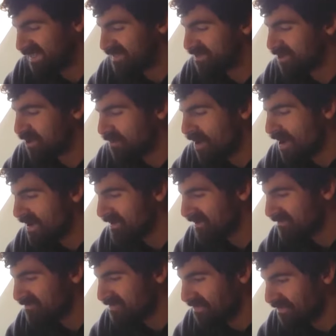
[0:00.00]
in your mind.
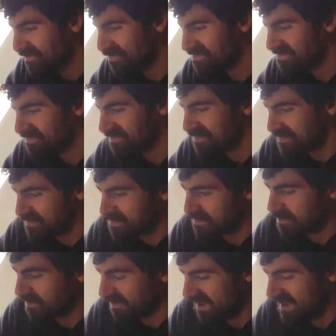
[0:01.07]

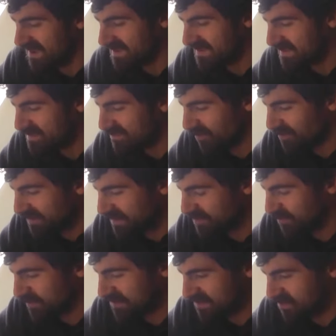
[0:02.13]
But with this
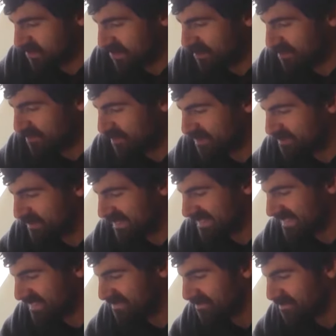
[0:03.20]
one, there's quite a lot of possibilities.